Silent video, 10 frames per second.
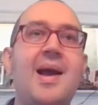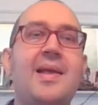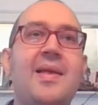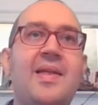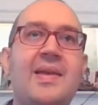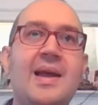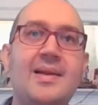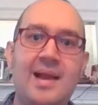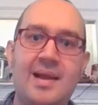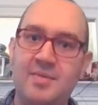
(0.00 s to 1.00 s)
And then at the
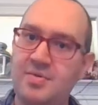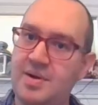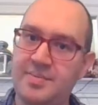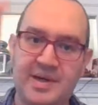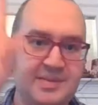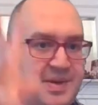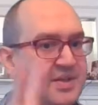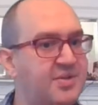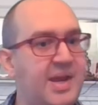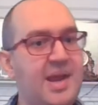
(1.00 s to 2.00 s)
the game, you want to bring as many
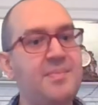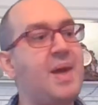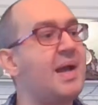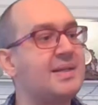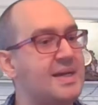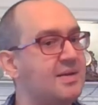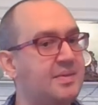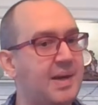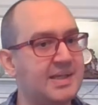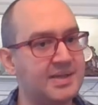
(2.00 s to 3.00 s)
as you can back down
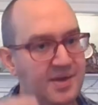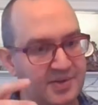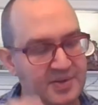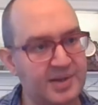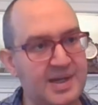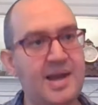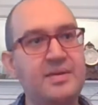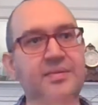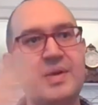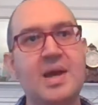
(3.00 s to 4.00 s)
to Mexico. So it
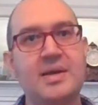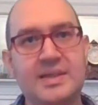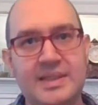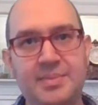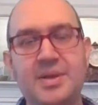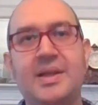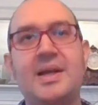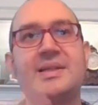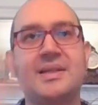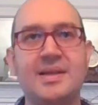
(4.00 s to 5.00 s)
kind of
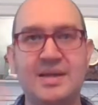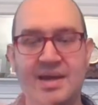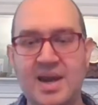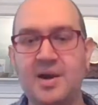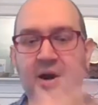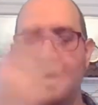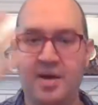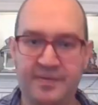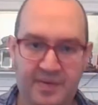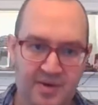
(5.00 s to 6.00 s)
simulates the year
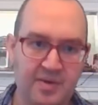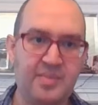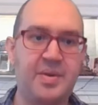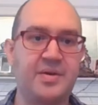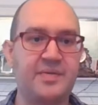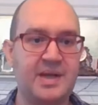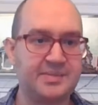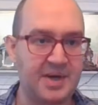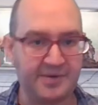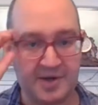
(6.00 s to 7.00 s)
of the
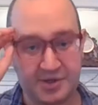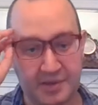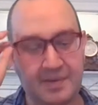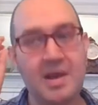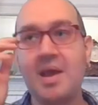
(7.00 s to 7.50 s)
butterfly's migration.